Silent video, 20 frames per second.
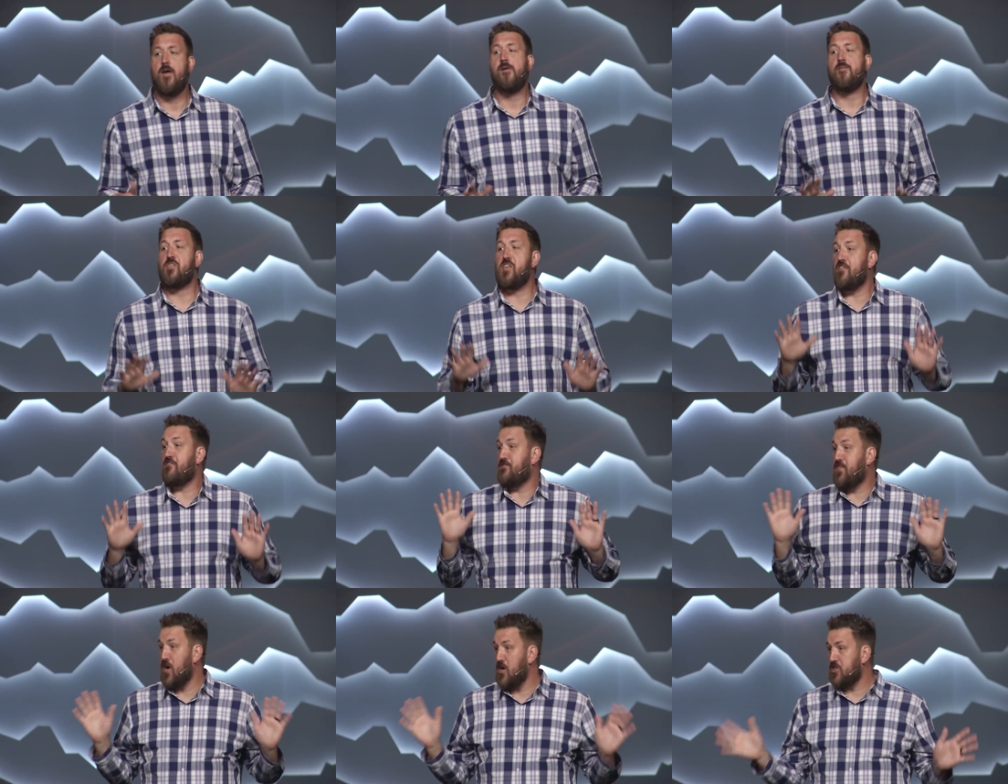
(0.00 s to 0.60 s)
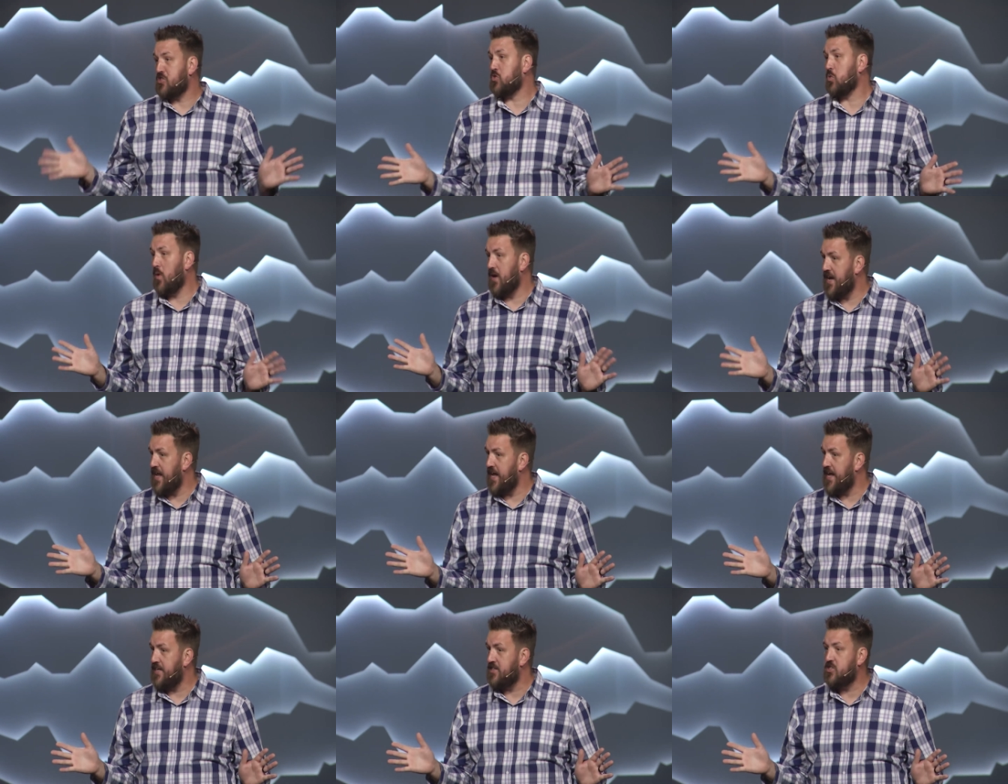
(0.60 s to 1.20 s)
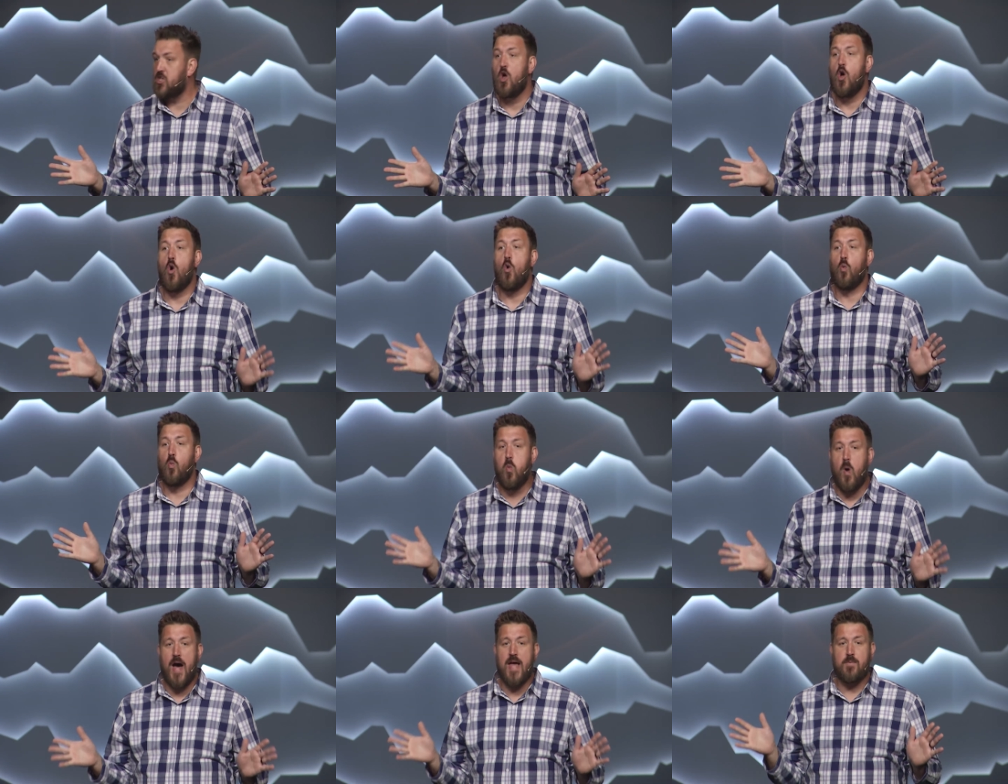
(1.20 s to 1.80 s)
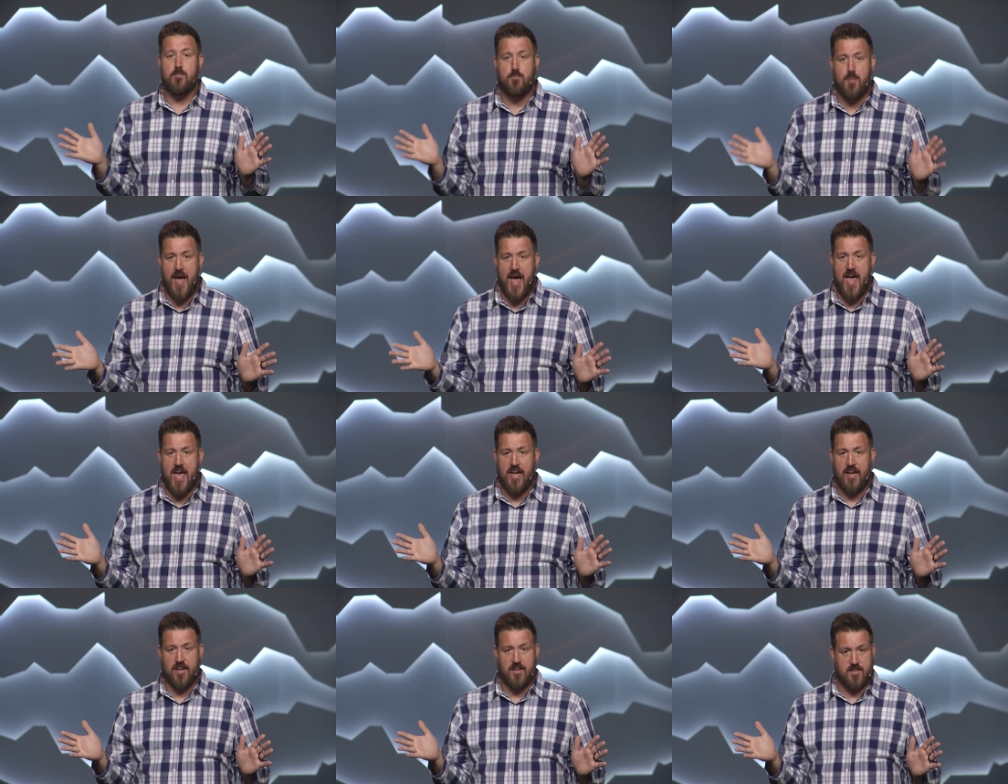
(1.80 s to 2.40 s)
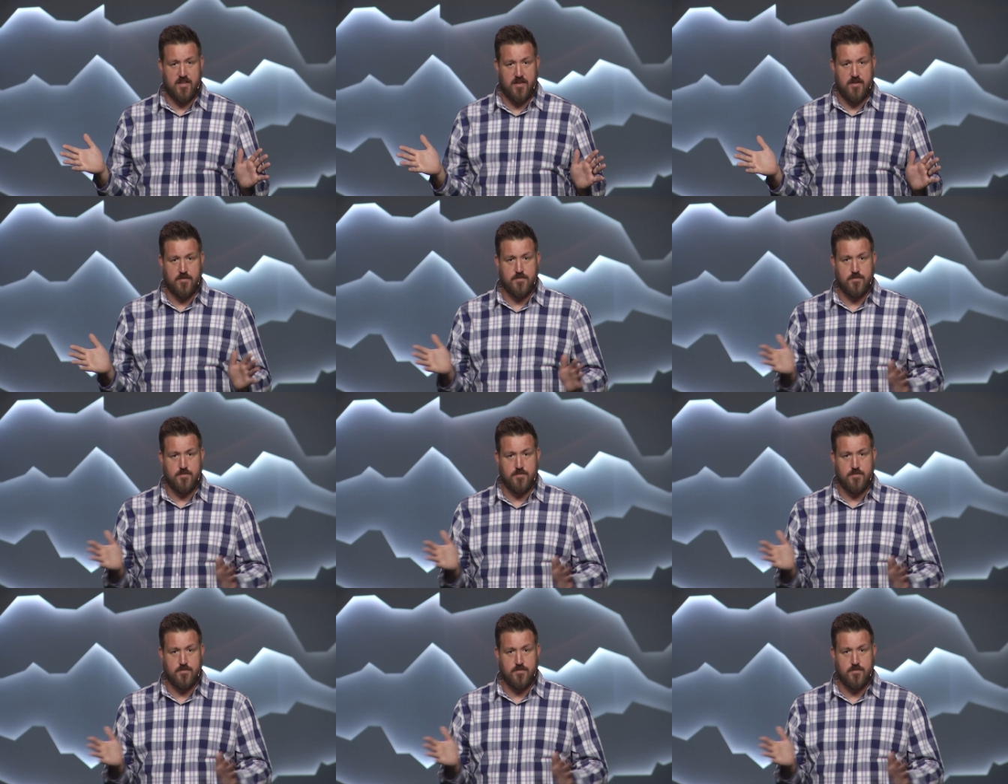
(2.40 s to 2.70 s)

The first one is what banged?